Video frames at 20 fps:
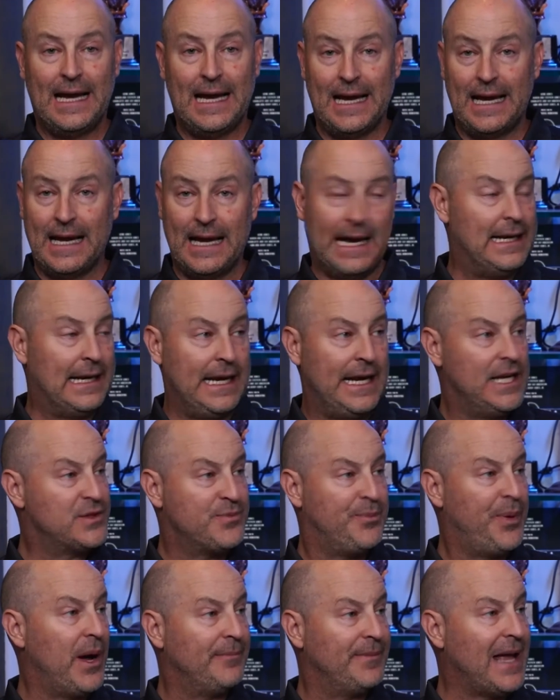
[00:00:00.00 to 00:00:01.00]
and he's
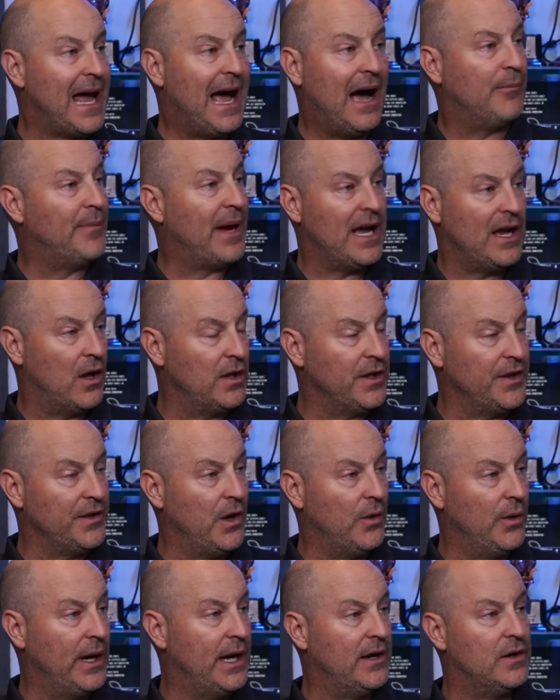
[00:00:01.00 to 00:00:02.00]
bummed out by all the
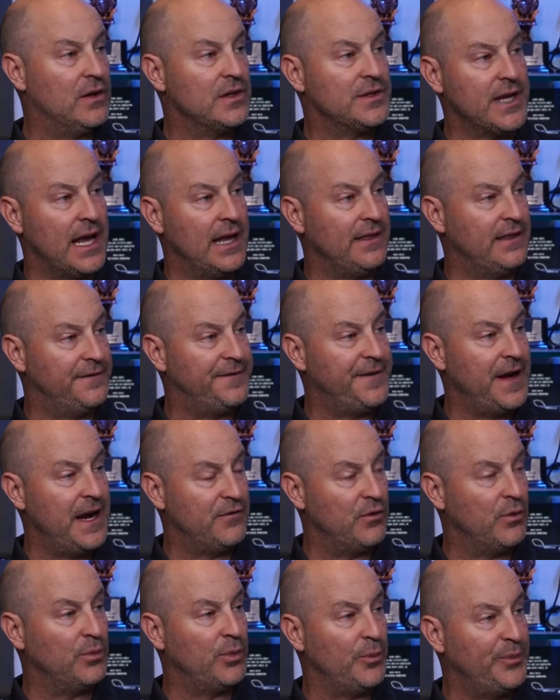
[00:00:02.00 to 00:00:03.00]
no-hitters and the
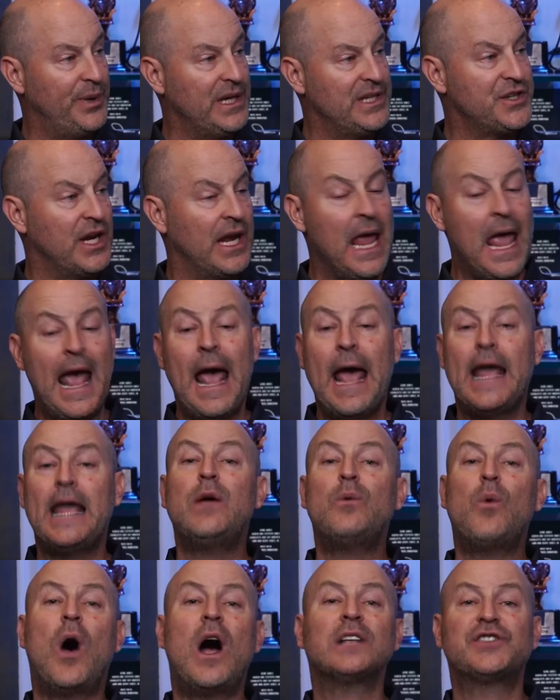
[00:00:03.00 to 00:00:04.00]
favorable pitching,
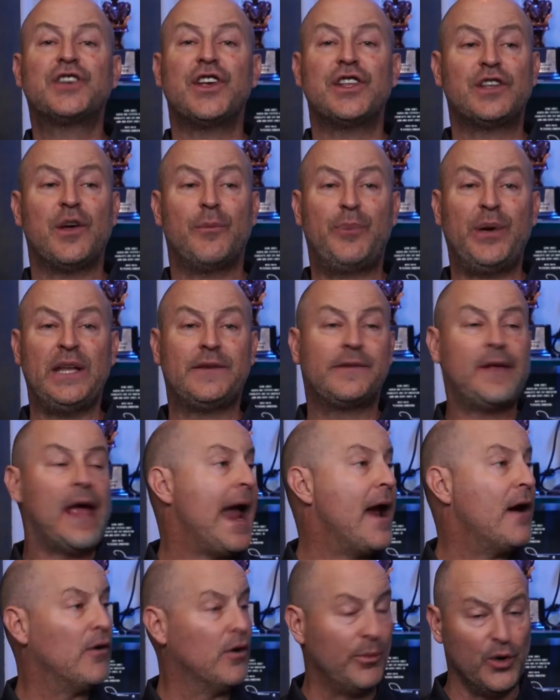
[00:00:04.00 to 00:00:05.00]
he wants it to be
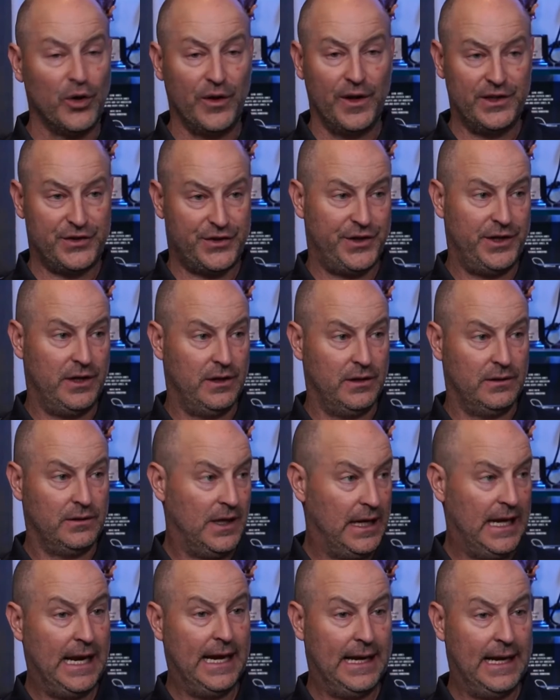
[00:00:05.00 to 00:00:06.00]
terrible this year,
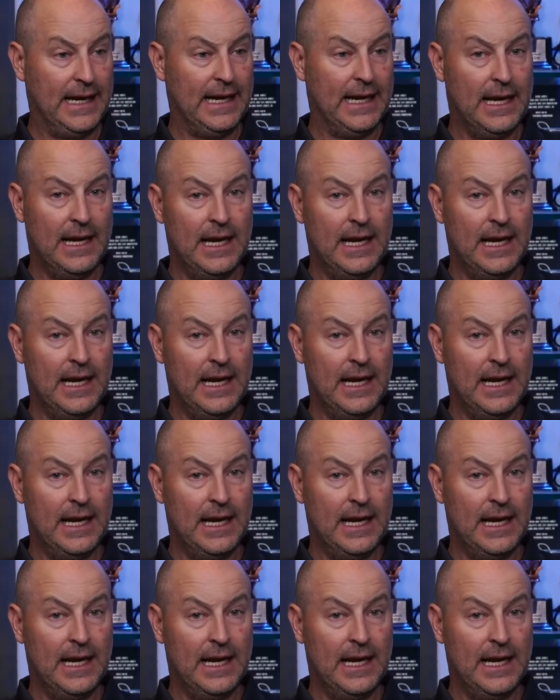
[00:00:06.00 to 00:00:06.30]
the hitting,